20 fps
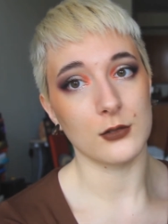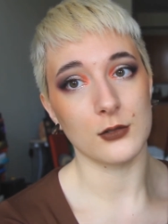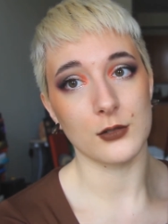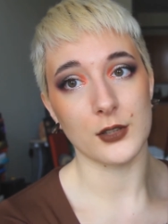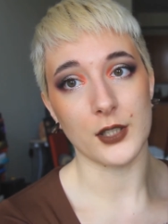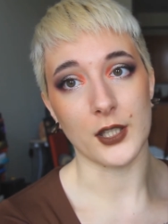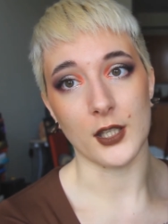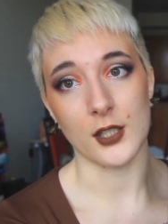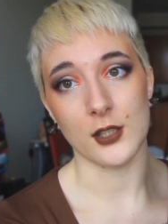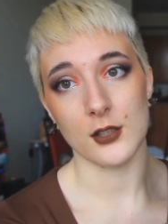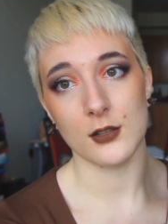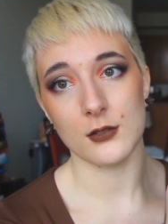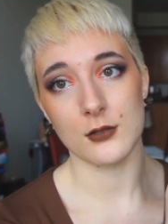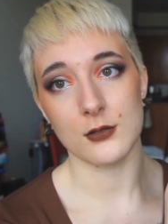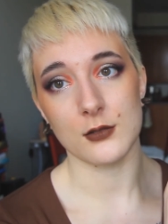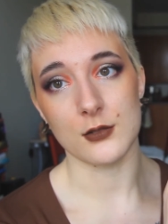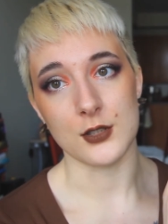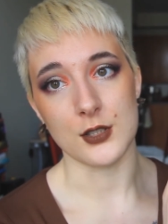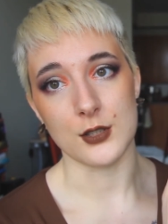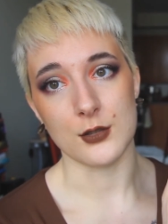Okay,
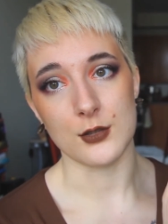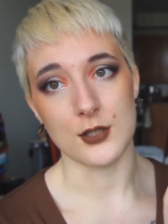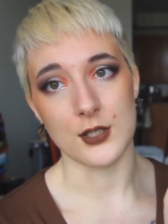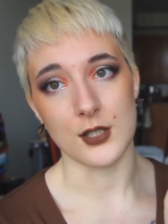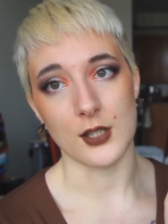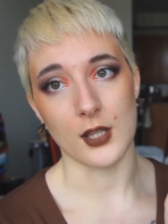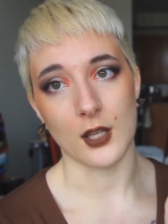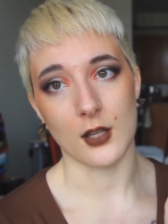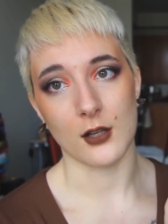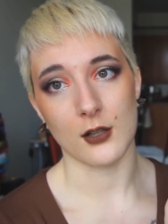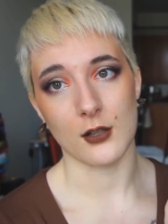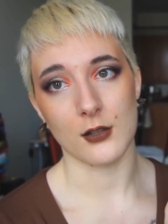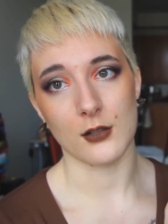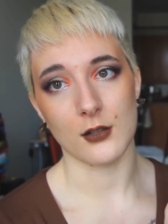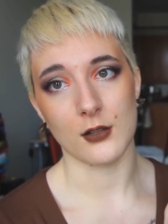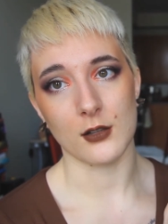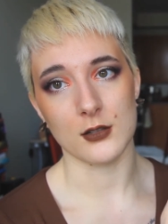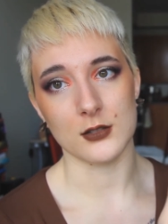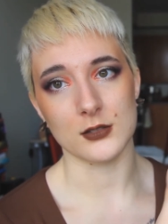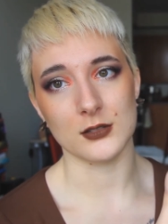do you see that?
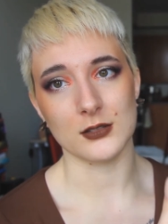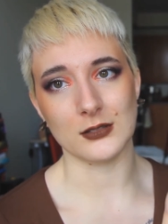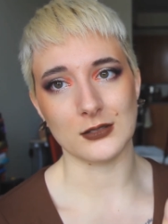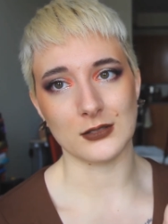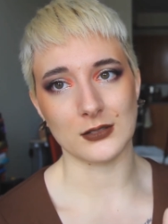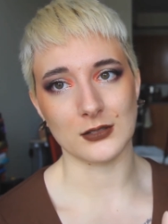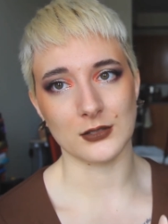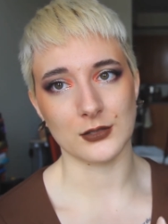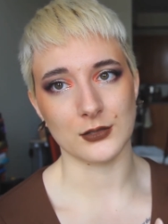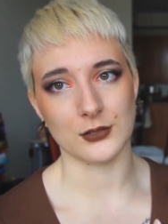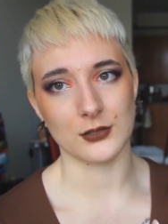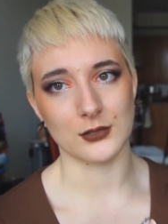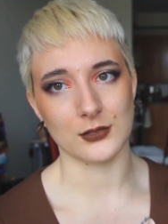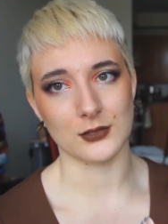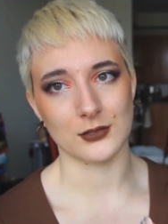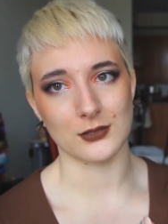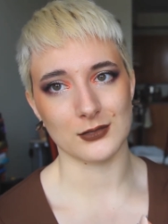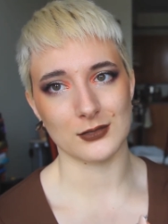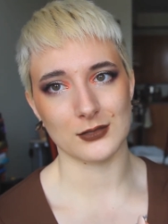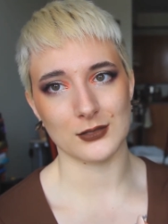
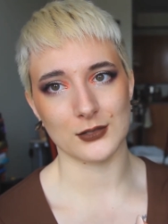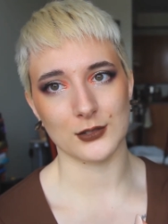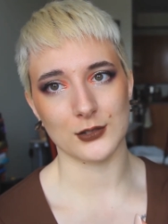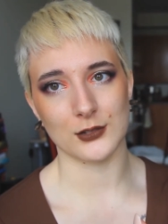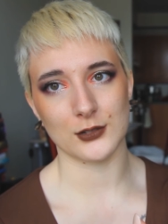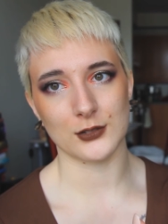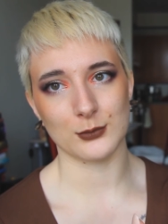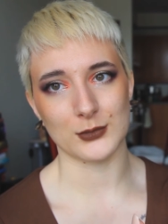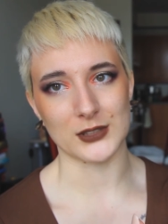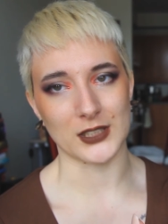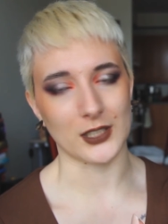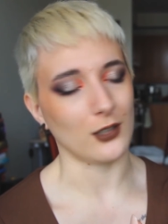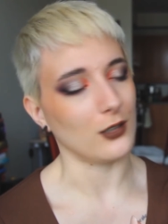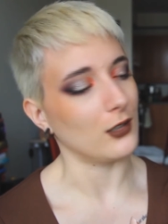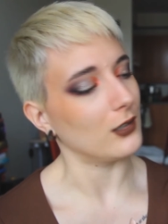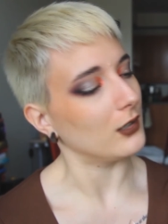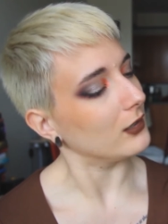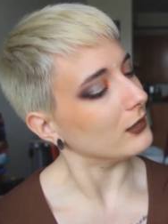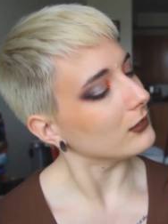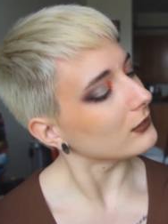Uh-huh. Oh my
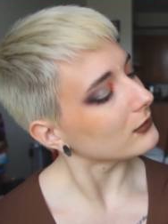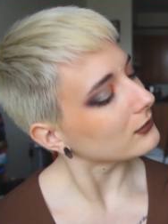god.